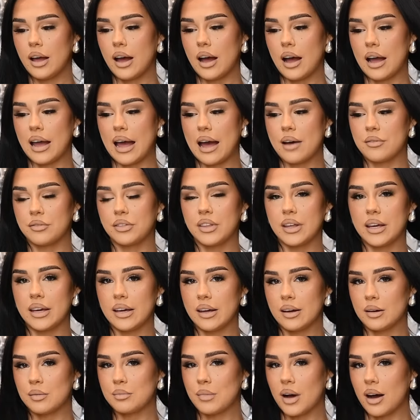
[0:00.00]
I have
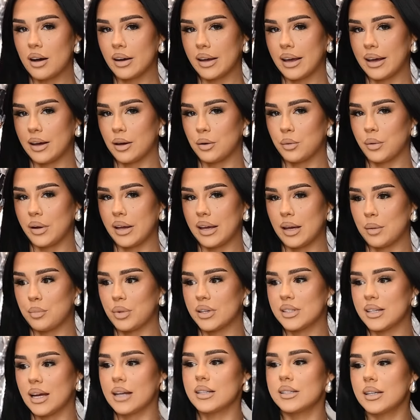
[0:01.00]
the Mark Hill heat
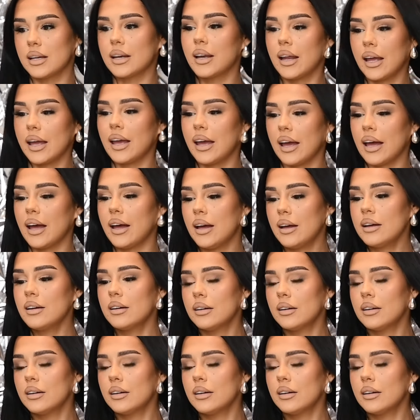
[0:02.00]
protectant here.